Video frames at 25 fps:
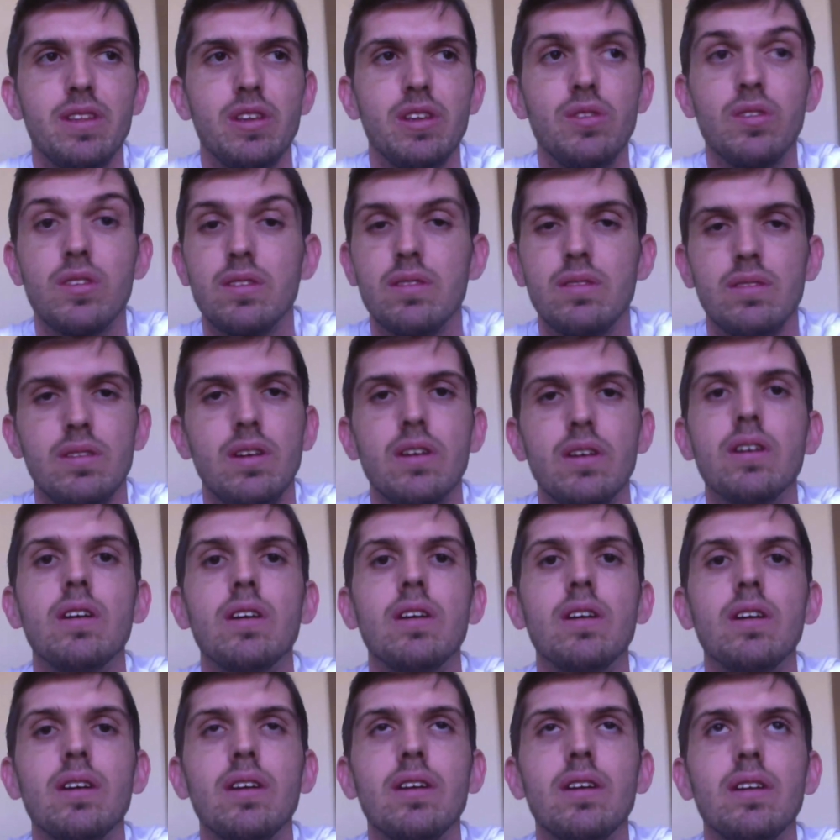
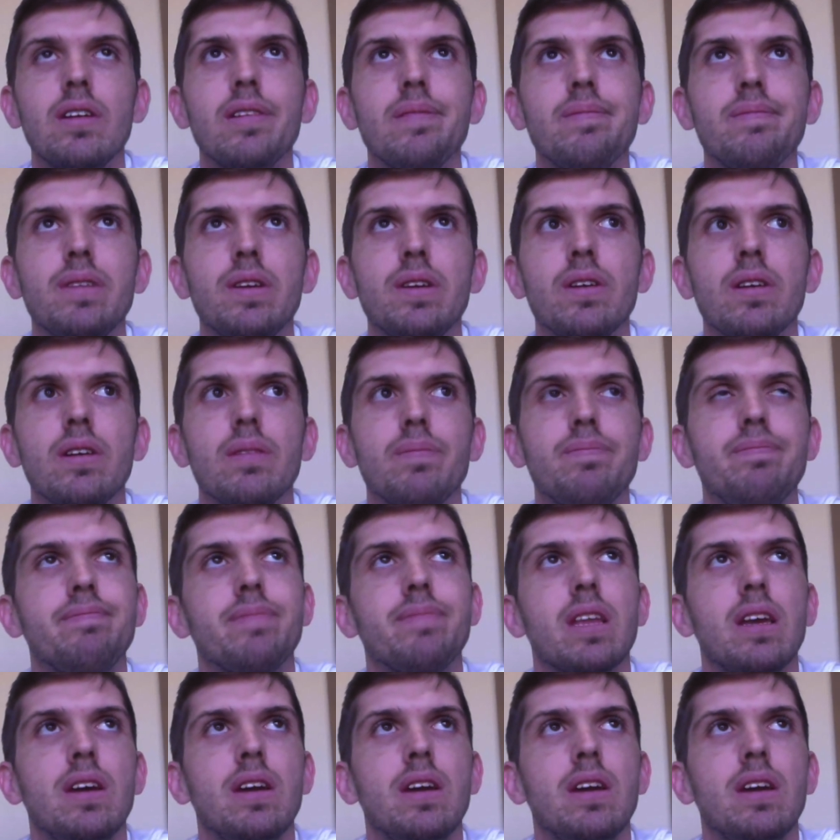your